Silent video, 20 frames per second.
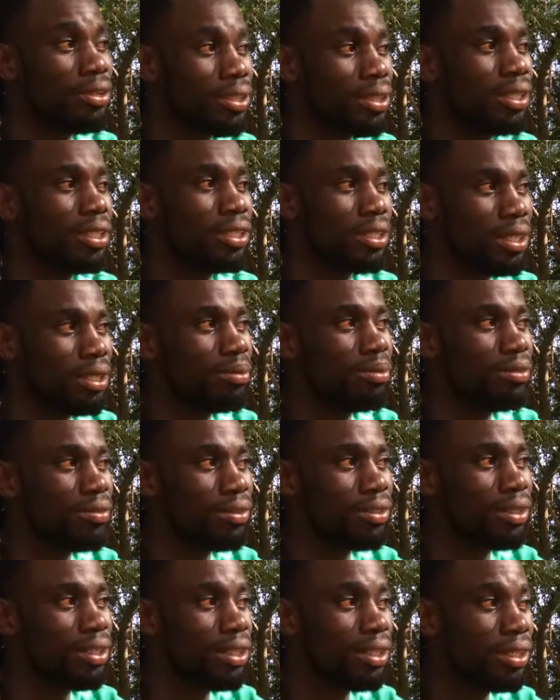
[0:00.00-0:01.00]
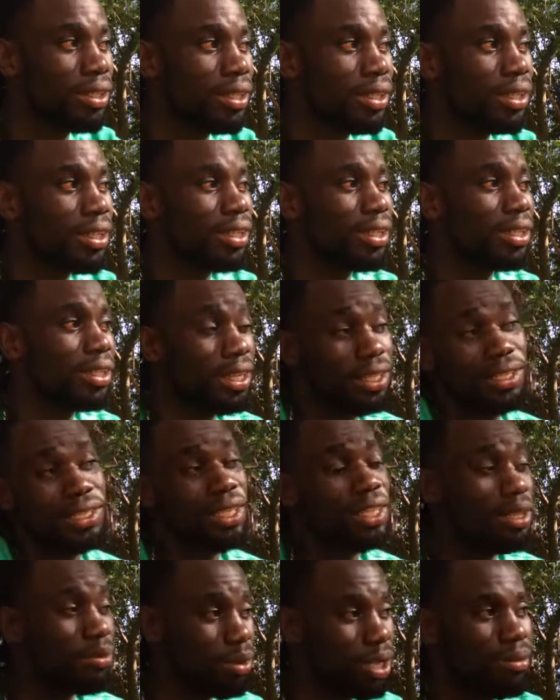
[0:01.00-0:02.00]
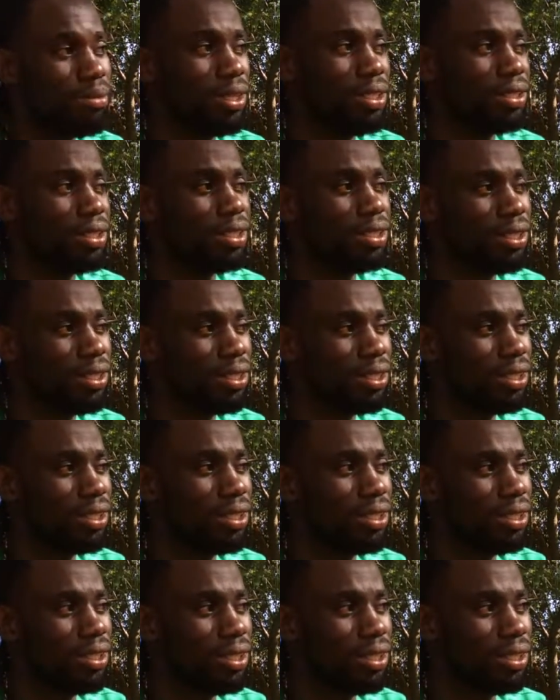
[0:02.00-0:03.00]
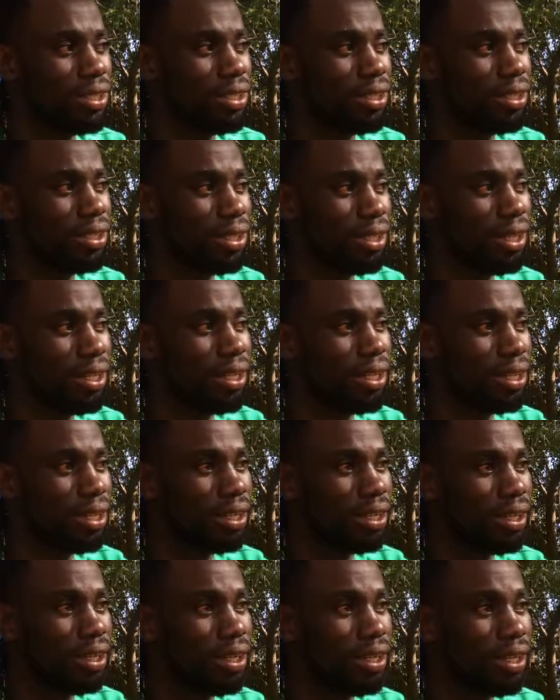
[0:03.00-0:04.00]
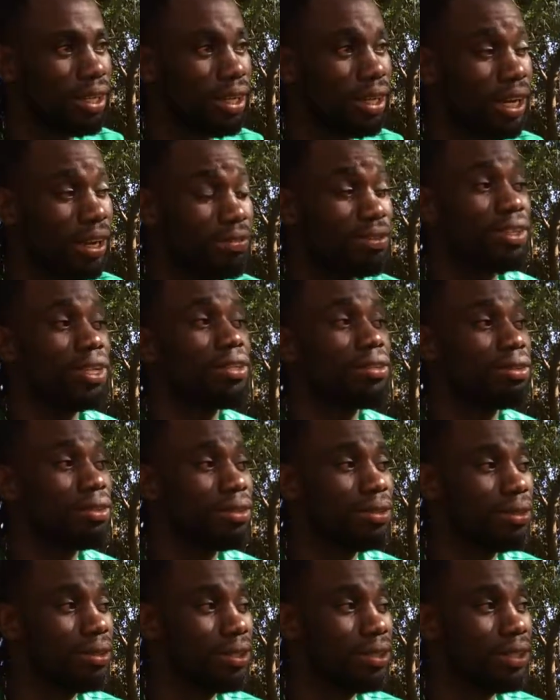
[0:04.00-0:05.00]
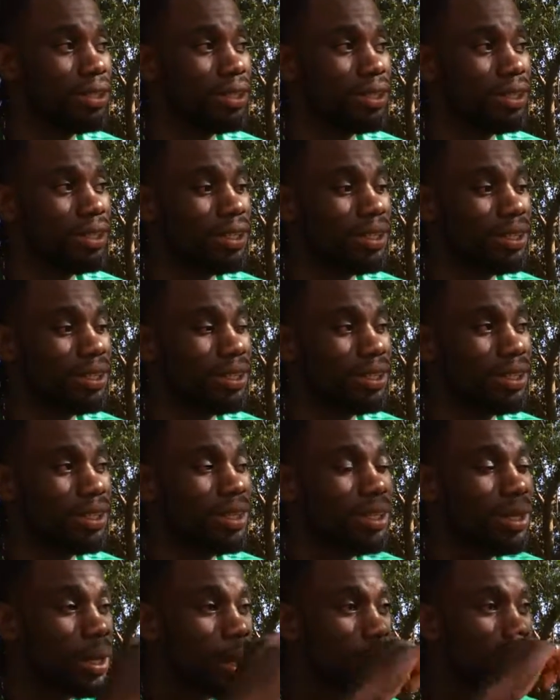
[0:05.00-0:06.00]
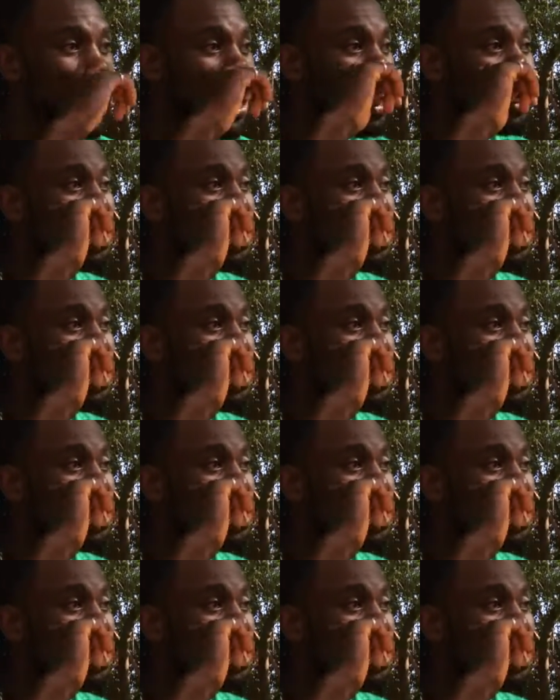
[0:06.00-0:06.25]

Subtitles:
I use the same phone. They send me a message. Yeah. And then say, okay, you have to be here, like at about 7